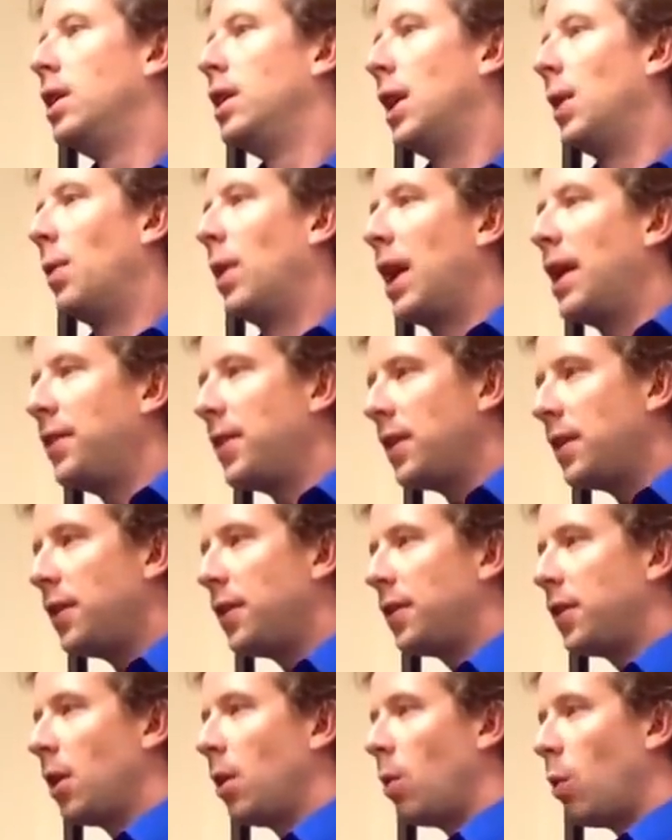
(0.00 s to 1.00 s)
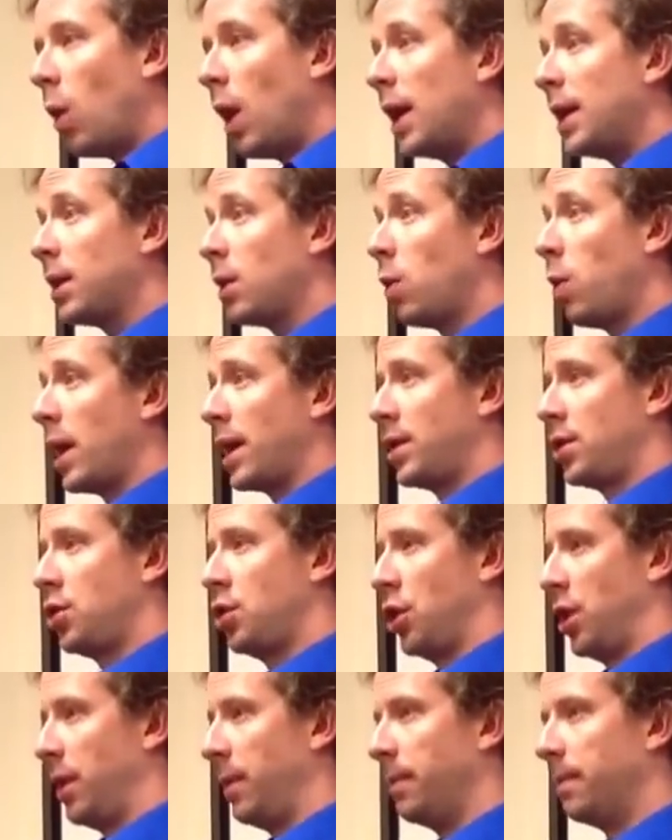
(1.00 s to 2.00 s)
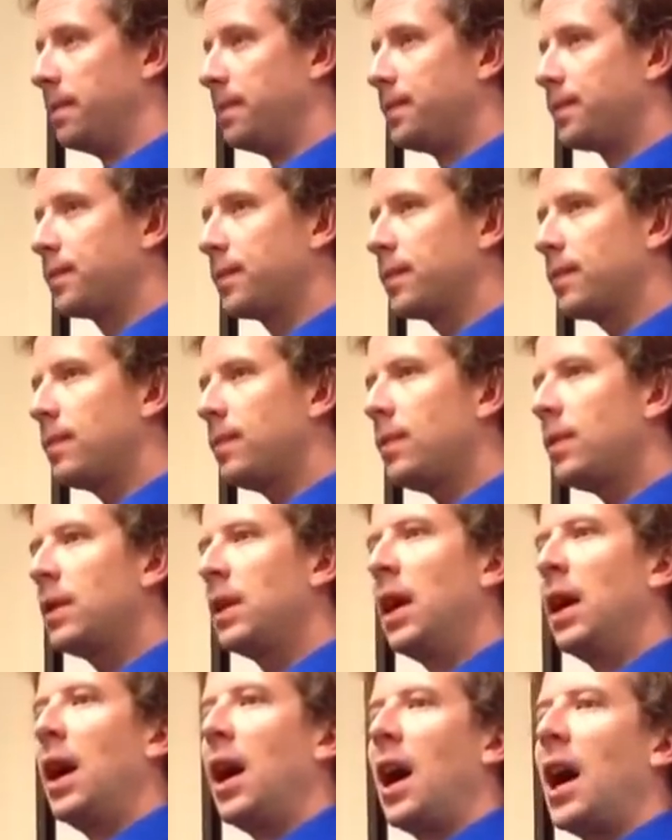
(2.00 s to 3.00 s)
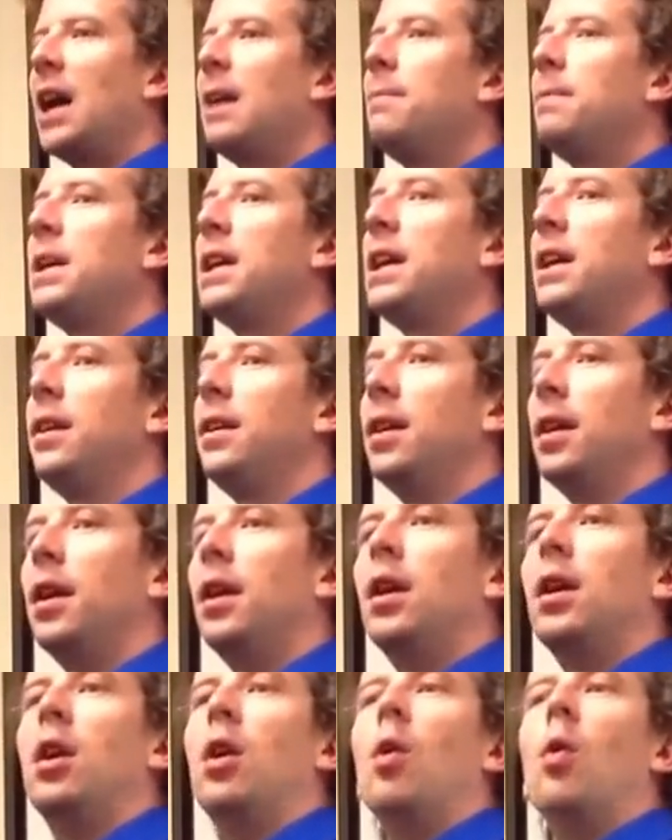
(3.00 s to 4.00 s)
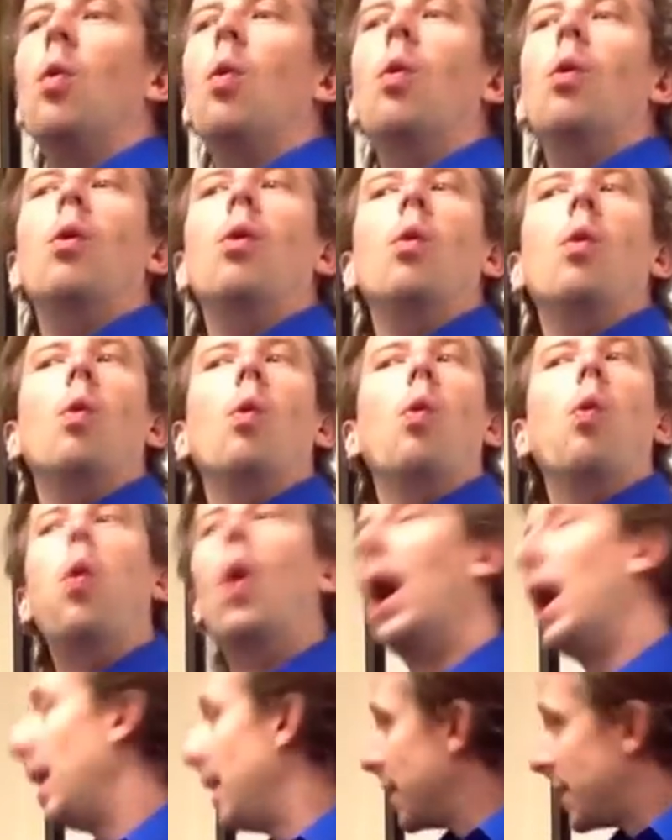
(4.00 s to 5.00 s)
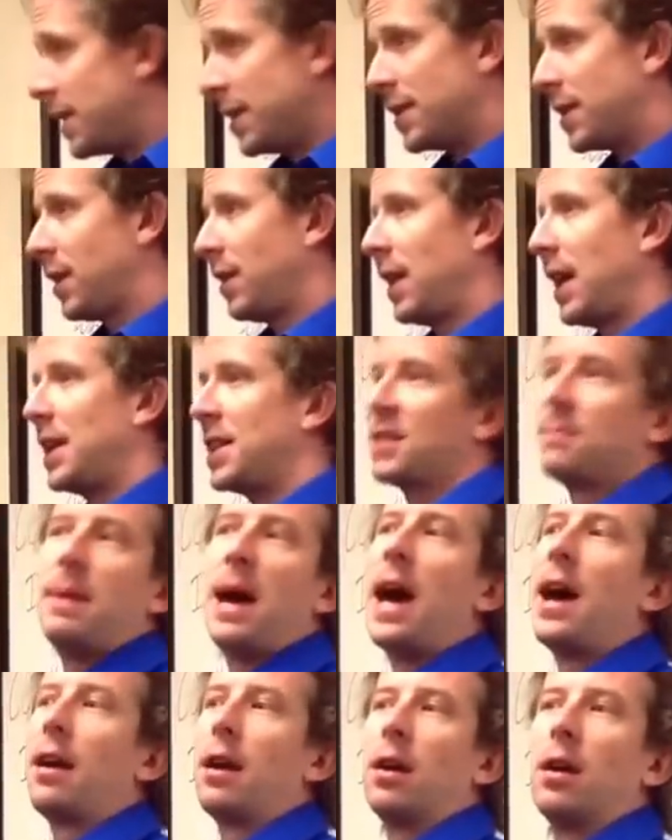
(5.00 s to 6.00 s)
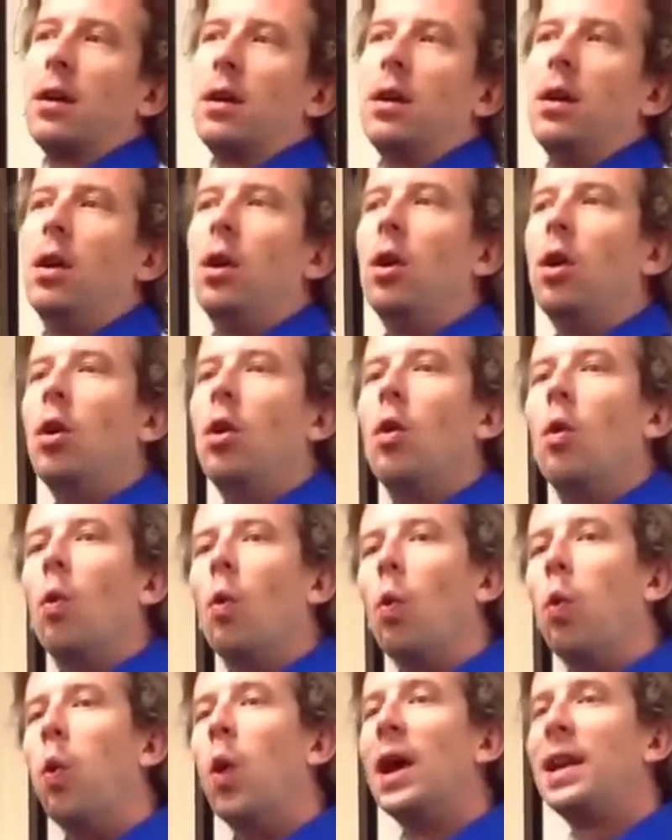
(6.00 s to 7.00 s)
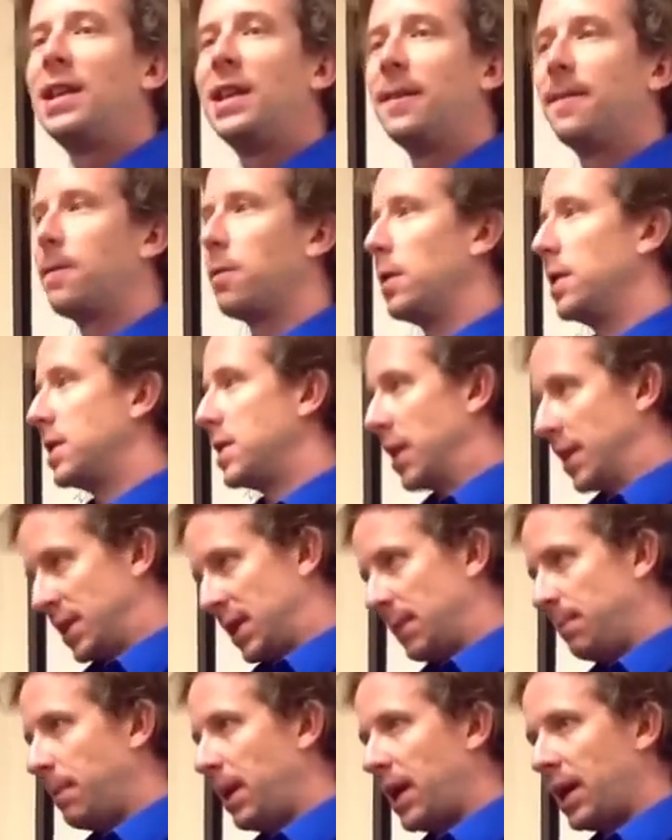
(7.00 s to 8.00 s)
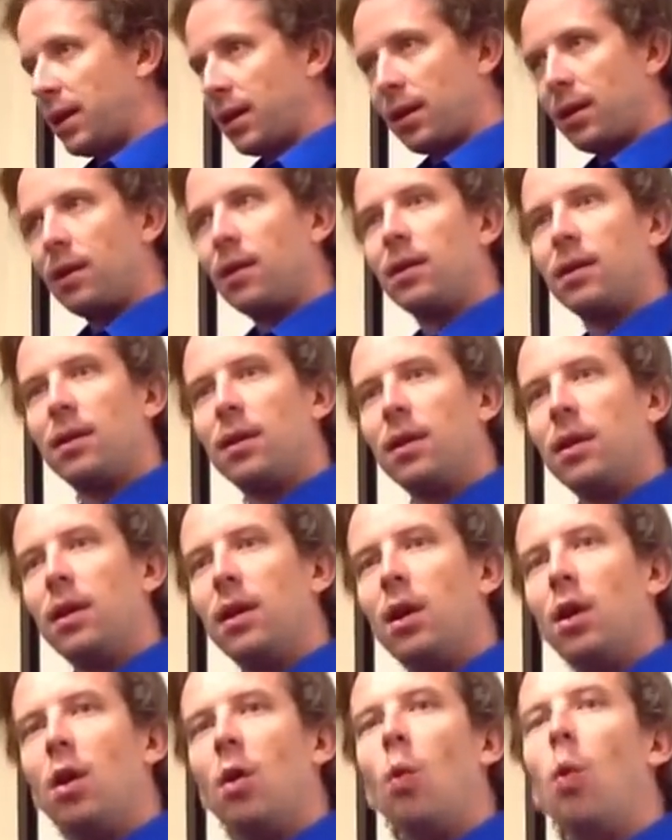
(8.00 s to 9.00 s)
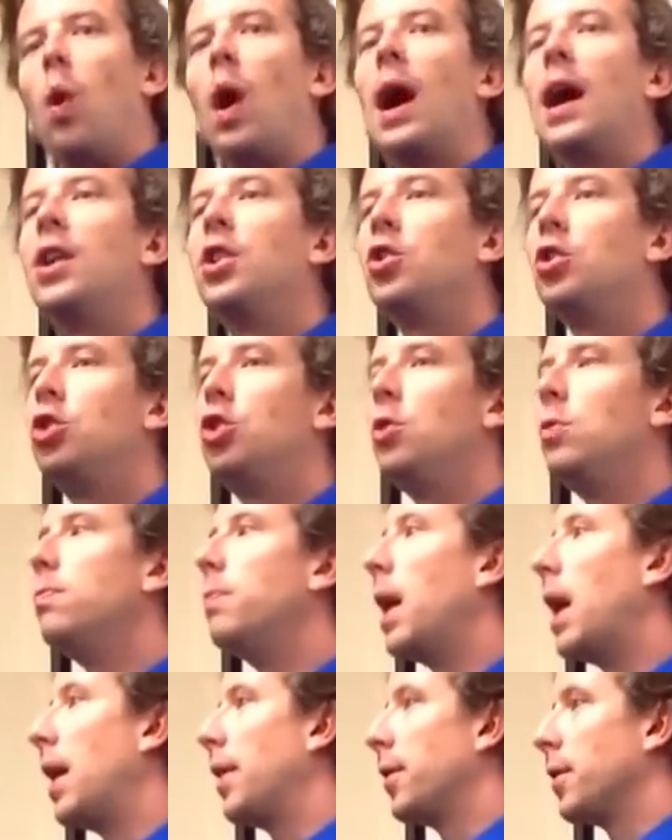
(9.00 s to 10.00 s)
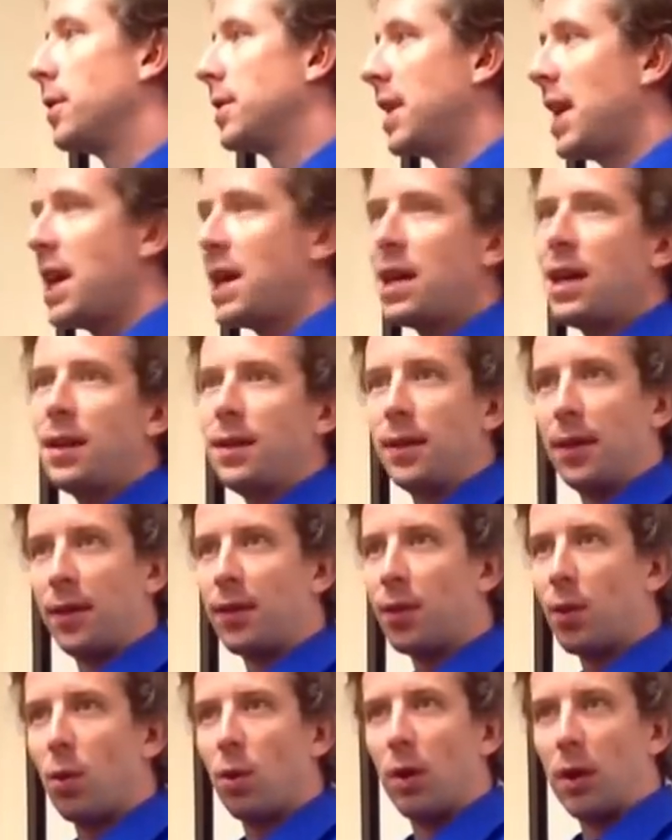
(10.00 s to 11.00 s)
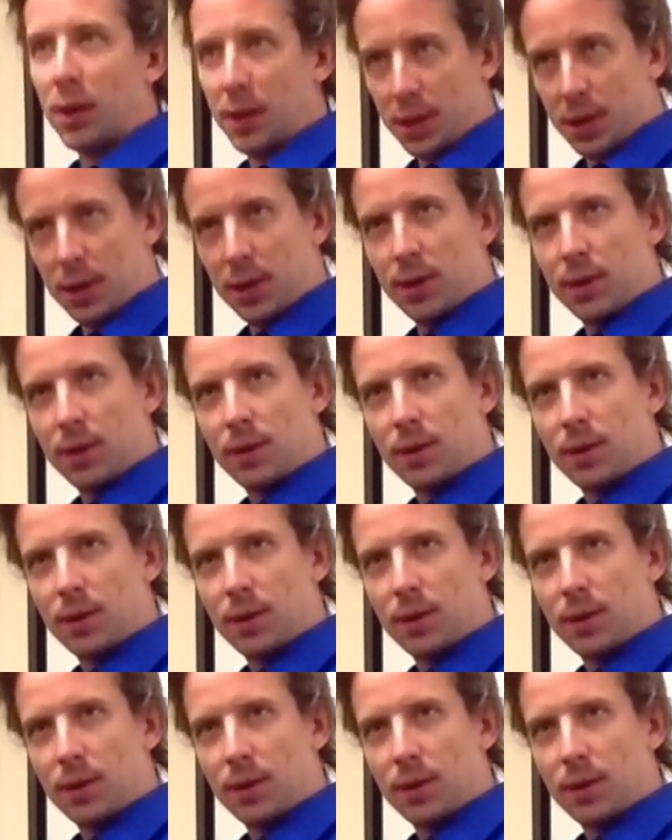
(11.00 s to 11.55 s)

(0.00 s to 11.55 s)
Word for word: Now, when I say the so what question, I mean, why does this class matter? What difference does it make? Why should you bother taking this course?